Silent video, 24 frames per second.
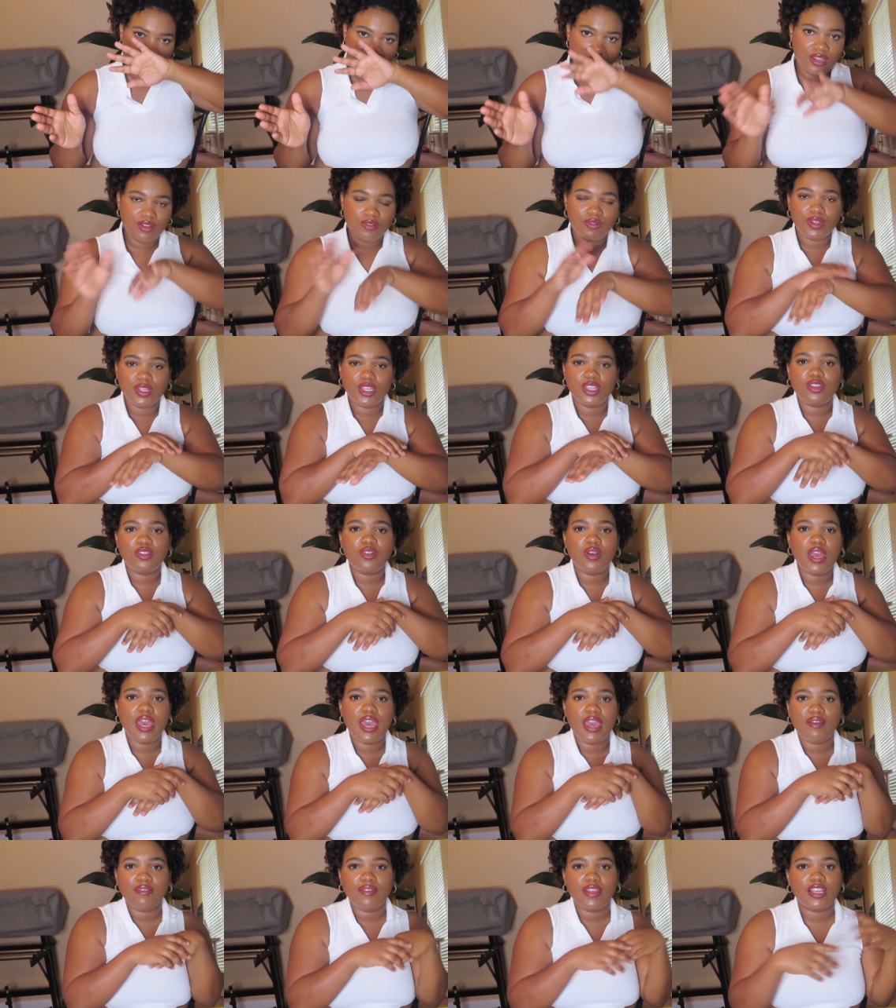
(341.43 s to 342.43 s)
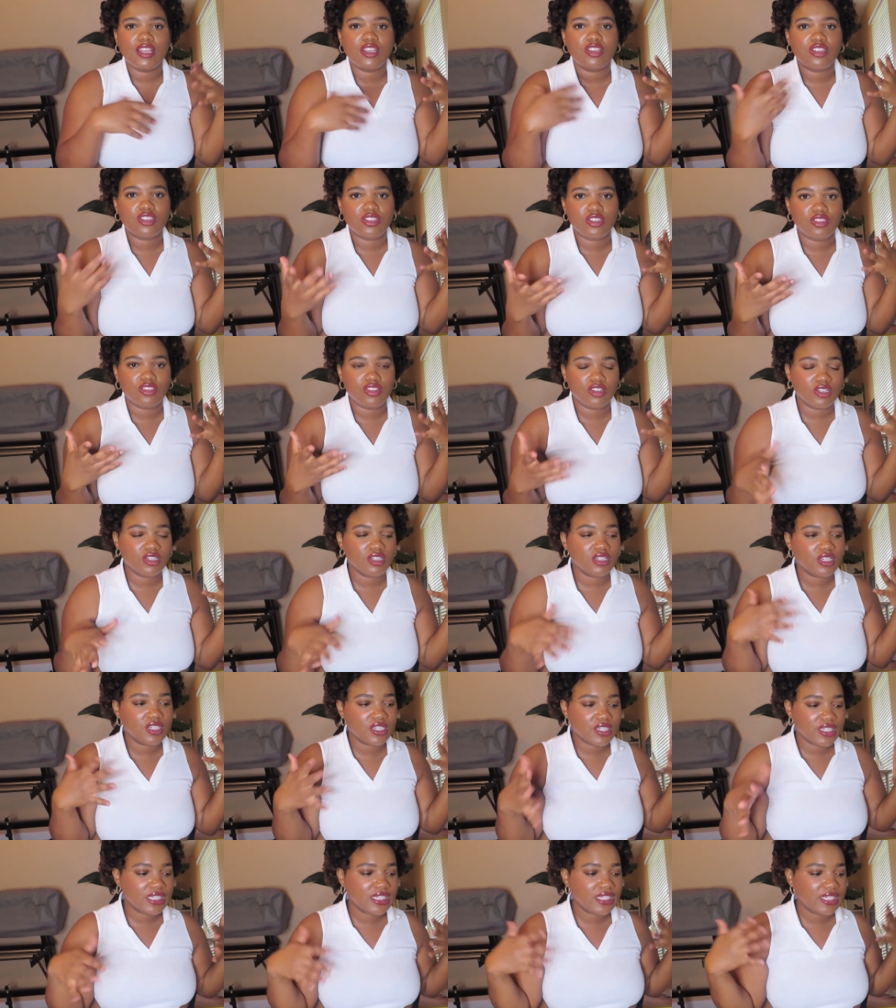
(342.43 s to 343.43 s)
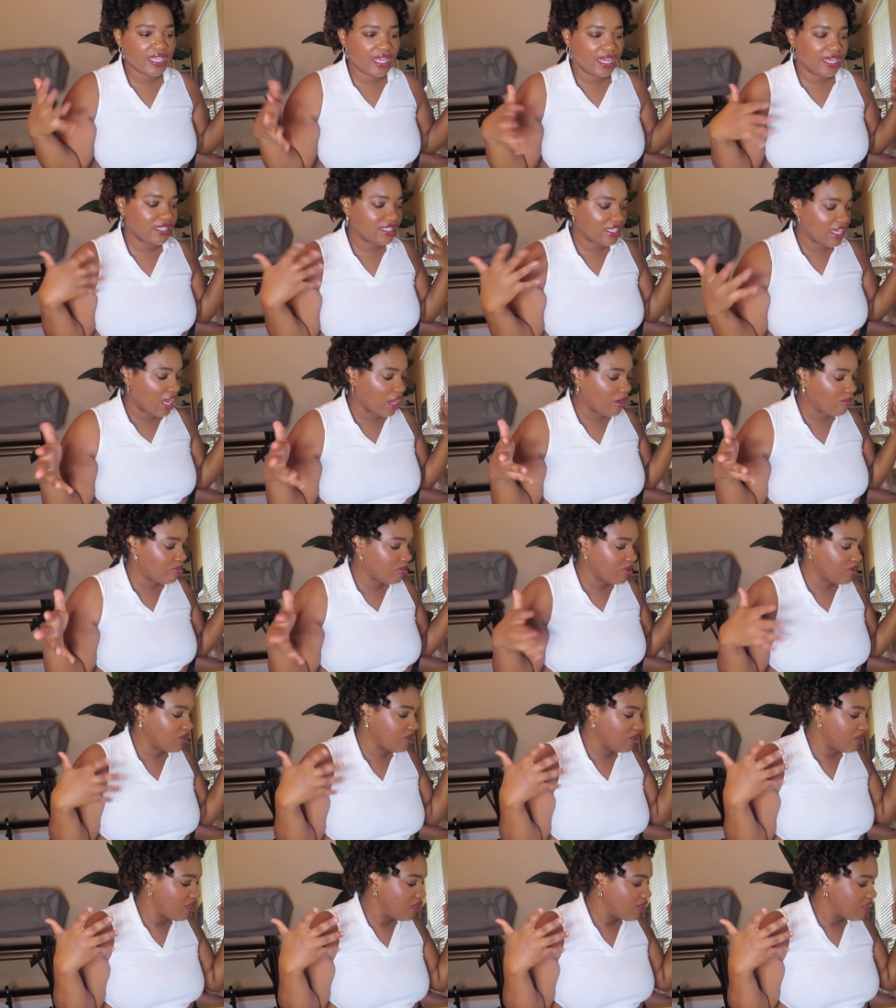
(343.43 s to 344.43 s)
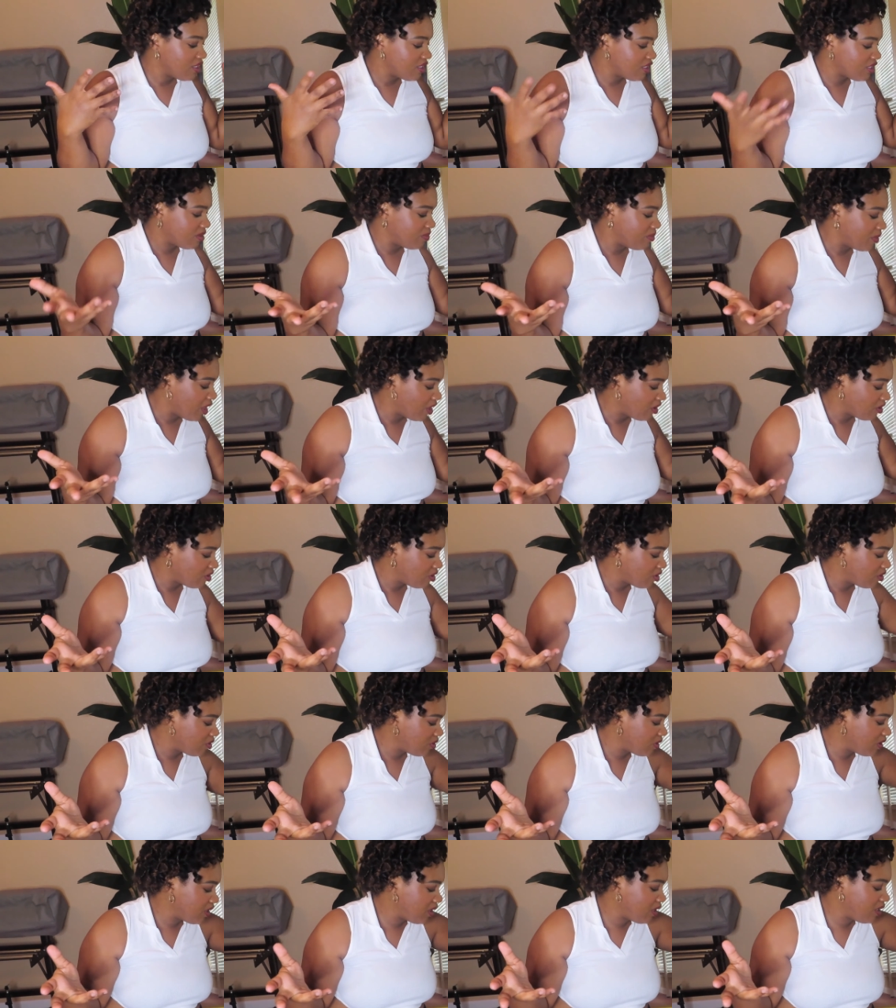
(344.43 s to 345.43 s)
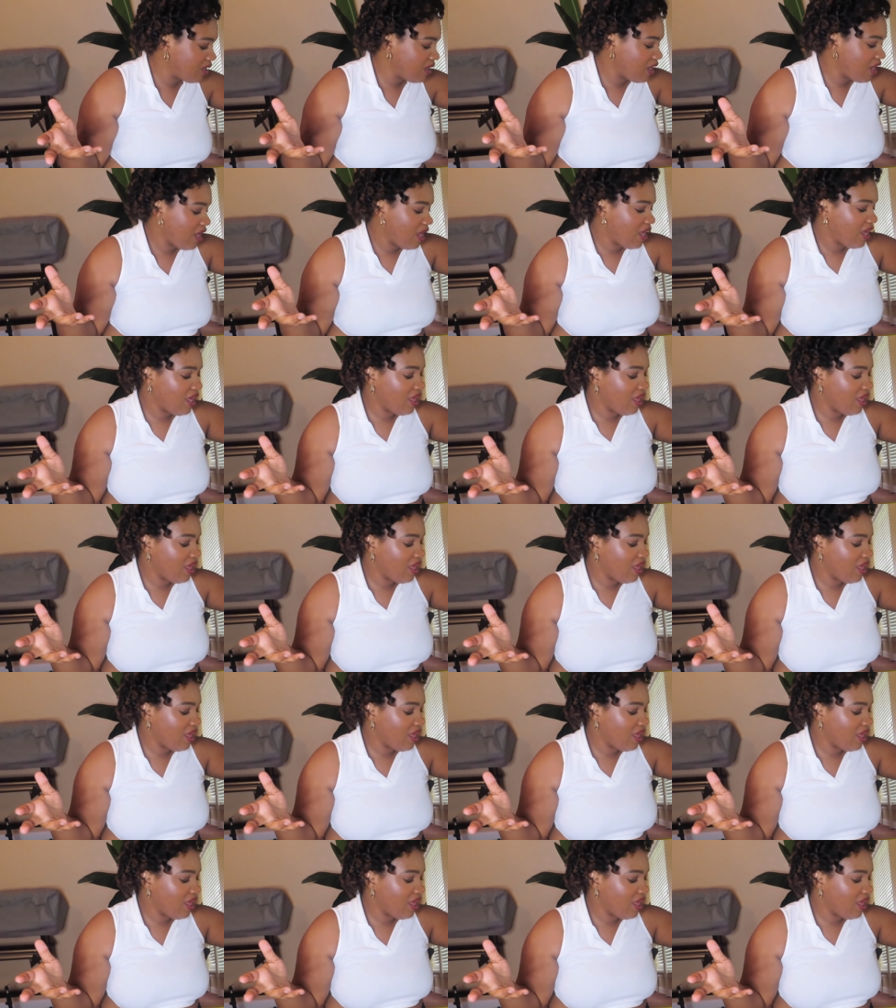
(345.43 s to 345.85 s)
It really don't have like a sugar cookie like type of smell to it.